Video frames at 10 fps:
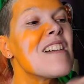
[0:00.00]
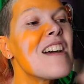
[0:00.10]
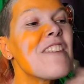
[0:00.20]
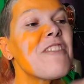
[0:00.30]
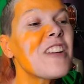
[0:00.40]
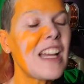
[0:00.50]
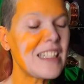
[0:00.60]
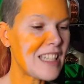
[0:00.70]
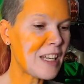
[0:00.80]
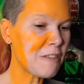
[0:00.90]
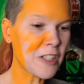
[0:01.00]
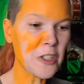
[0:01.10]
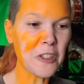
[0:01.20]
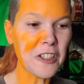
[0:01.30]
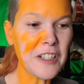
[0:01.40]
I forgot to hit
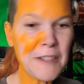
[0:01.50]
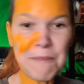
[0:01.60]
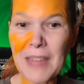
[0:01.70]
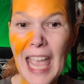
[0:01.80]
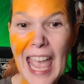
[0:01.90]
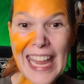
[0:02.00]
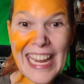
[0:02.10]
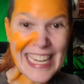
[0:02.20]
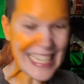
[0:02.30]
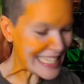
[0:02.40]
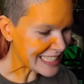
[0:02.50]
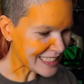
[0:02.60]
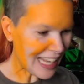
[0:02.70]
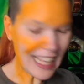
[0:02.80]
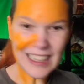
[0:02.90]
record. Hey!
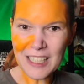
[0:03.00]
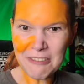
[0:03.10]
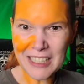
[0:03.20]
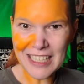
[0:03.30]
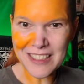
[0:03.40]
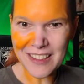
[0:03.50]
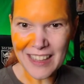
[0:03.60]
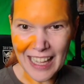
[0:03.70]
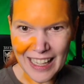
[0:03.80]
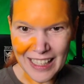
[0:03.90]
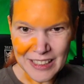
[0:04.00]
I love when I do that.